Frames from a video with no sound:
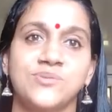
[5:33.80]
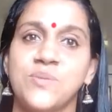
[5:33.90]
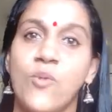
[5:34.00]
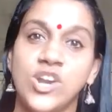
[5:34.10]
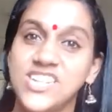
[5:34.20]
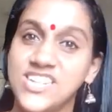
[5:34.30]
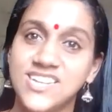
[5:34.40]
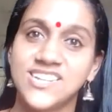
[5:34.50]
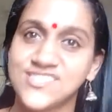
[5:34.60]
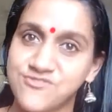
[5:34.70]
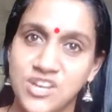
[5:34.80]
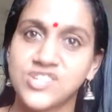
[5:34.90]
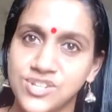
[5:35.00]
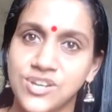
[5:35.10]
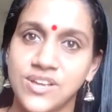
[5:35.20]
the political
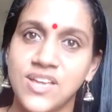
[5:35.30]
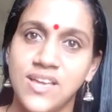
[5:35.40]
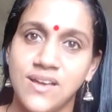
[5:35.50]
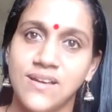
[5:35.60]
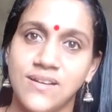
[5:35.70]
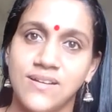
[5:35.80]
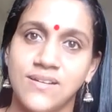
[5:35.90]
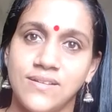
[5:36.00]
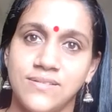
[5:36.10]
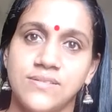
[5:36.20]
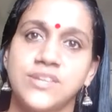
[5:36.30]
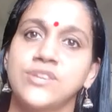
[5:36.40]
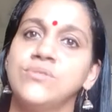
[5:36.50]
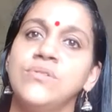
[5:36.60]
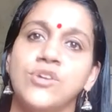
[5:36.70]
structure,
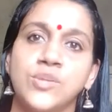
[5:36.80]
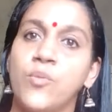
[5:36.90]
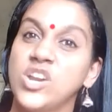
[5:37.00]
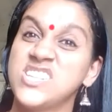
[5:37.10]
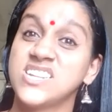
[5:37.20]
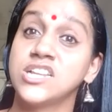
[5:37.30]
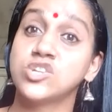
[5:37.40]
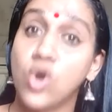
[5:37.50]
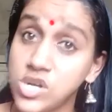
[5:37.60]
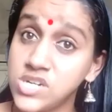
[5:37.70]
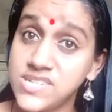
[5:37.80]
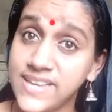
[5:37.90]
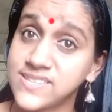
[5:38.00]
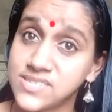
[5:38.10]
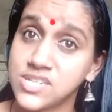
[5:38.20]
or the political
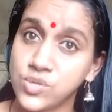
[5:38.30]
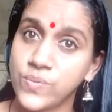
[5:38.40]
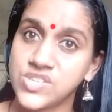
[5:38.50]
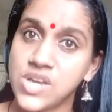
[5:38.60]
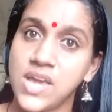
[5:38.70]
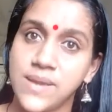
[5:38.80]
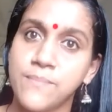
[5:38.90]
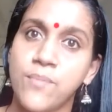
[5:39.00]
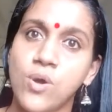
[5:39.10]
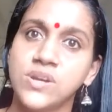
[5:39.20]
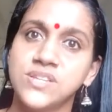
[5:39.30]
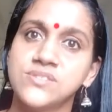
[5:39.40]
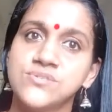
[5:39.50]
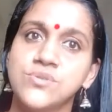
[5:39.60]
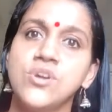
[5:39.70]
context into which I am born
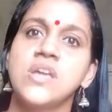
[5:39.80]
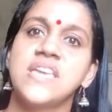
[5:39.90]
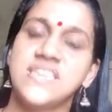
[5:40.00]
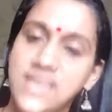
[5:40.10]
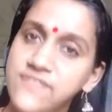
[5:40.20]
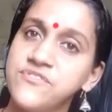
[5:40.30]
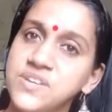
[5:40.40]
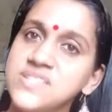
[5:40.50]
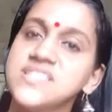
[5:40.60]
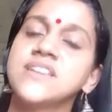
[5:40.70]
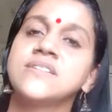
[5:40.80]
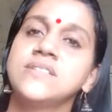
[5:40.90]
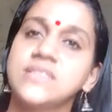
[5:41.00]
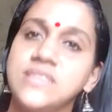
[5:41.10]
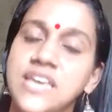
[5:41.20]
into. Every
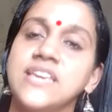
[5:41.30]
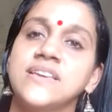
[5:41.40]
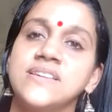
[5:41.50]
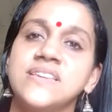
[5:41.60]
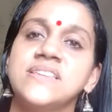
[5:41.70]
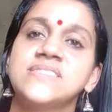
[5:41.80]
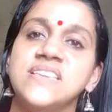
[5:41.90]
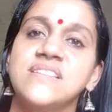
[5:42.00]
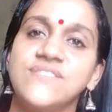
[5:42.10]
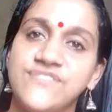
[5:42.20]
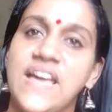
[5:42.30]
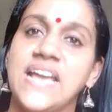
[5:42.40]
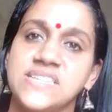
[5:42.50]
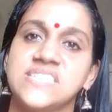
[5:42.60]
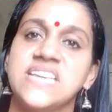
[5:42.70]
single thing is in
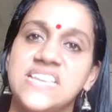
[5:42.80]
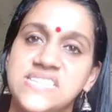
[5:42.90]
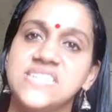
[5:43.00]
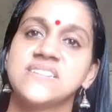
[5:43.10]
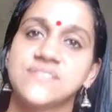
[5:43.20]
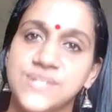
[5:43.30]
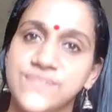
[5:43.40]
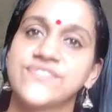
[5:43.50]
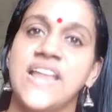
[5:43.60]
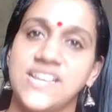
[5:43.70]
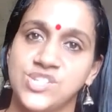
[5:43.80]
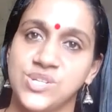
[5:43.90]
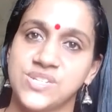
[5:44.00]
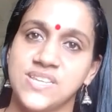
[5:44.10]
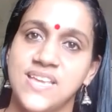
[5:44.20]
fact getting
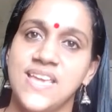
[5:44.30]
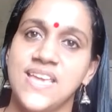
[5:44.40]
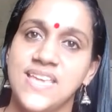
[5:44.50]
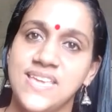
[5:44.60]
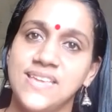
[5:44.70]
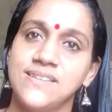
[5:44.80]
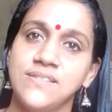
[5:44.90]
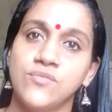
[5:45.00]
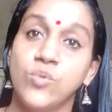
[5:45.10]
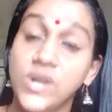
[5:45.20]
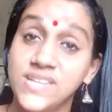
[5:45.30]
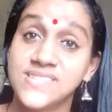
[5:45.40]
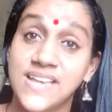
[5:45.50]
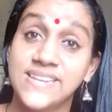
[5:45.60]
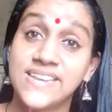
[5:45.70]
reflected in what
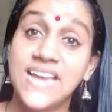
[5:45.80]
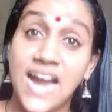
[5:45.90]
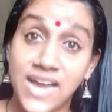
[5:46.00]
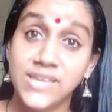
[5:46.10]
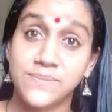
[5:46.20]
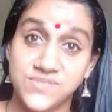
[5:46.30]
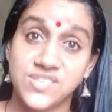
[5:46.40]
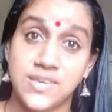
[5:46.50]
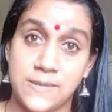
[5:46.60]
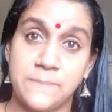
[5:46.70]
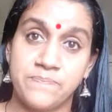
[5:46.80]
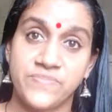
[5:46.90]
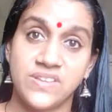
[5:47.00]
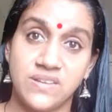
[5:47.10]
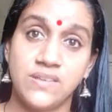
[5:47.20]
exactly I am saying.
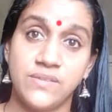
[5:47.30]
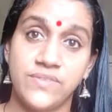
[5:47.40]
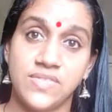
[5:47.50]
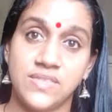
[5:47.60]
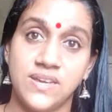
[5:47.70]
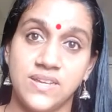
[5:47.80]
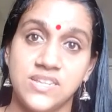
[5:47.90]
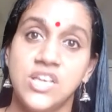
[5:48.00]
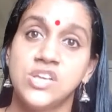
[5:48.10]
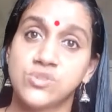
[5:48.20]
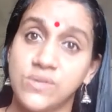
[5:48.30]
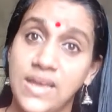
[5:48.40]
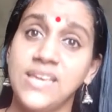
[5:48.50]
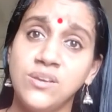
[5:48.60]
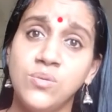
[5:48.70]
Clear with that? So
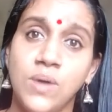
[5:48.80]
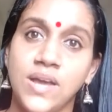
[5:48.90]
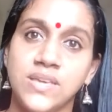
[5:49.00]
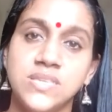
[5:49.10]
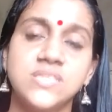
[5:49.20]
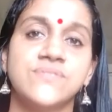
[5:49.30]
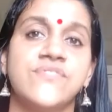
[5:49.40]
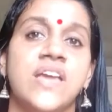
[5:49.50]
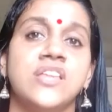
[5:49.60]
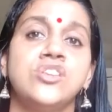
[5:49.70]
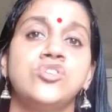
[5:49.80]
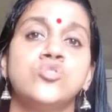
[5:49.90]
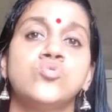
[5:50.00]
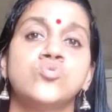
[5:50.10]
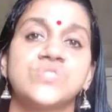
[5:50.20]
likewise, when
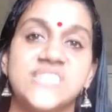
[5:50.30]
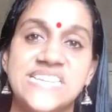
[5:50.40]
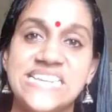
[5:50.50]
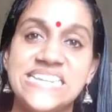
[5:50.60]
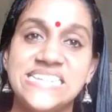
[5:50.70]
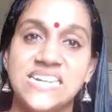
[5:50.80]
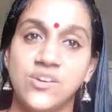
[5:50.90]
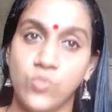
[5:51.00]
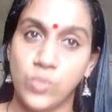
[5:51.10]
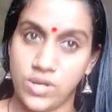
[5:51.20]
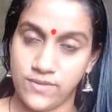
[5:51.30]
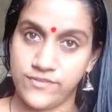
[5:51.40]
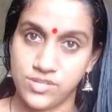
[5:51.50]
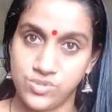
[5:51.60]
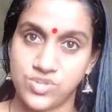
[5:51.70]
you read a work of
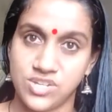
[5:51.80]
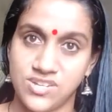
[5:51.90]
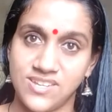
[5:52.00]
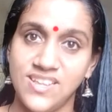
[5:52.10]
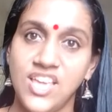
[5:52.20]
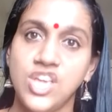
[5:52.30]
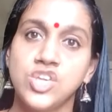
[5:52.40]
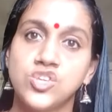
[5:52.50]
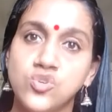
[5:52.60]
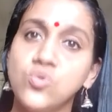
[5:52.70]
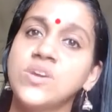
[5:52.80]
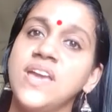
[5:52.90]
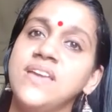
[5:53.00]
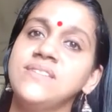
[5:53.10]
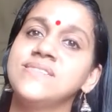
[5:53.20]
literature, you
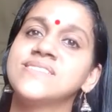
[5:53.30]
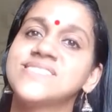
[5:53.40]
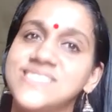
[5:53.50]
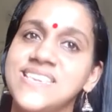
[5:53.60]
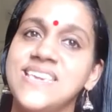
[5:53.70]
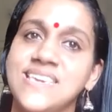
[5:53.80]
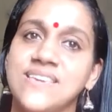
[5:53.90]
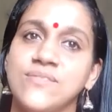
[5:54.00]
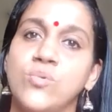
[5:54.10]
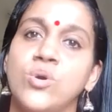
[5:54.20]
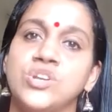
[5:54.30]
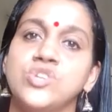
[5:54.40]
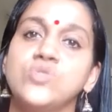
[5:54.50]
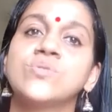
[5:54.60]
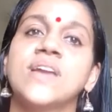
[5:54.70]
can see what?
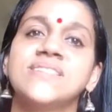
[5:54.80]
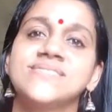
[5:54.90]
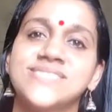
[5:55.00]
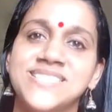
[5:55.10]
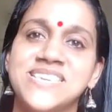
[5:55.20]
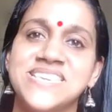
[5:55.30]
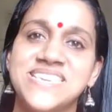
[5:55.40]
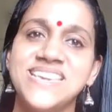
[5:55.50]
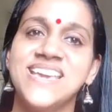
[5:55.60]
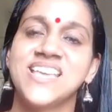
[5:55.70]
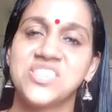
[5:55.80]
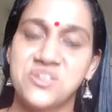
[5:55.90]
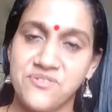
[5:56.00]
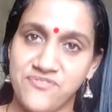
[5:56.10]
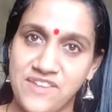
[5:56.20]
You can see the
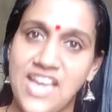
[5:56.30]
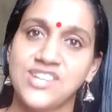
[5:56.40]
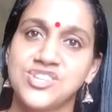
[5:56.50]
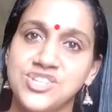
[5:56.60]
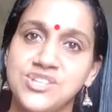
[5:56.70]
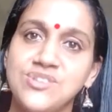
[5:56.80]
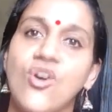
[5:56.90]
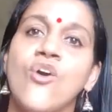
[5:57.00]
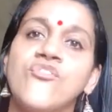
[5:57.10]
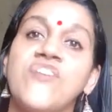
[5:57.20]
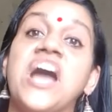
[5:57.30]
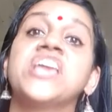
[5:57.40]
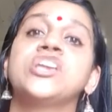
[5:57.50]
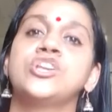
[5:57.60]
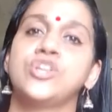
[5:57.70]
reflection of
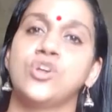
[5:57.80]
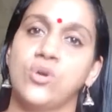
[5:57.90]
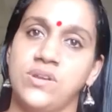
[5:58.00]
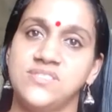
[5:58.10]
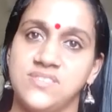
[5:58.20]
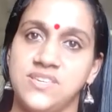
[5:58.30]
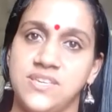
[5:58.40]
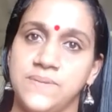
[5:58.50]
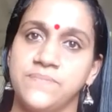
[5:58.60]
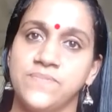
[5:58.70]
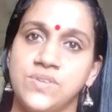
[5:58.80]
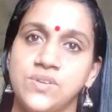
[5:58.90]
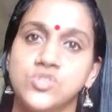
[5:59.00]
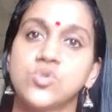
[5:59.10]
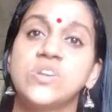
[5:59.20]
ideology.
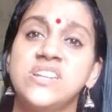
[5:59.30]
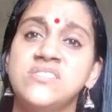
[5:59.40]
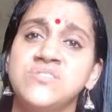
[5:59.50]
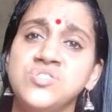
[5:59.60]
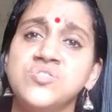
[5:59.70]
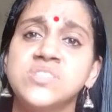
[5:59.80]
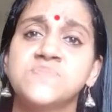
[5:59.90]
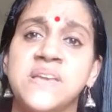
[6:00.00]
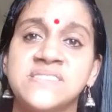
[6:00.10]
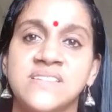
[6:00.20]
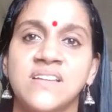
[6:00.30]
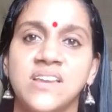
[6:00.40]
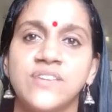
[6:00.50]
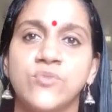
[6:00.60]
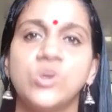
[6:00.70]
So literature is
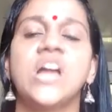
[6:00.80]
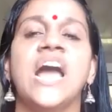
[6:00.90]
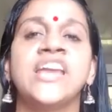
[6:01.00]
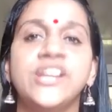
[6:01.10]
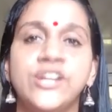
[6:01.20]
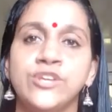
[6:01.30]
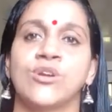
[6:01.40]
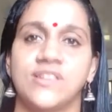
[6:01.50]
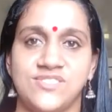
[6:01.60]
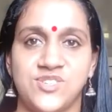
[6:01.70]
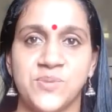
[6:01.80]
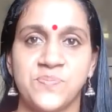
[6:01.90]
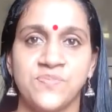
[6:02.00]
basically what? Ideology.